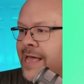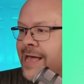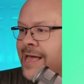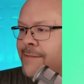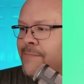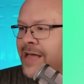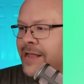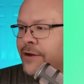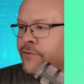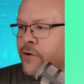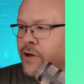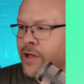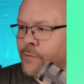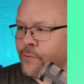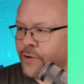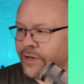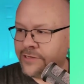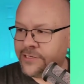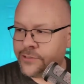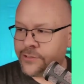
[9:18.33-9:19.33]
Matt
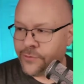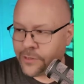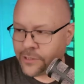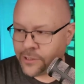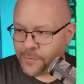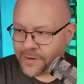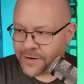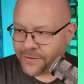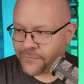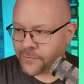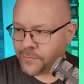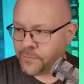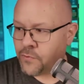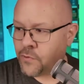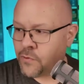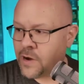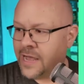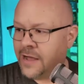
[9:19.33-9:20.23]
Cromwell's doing a little bit of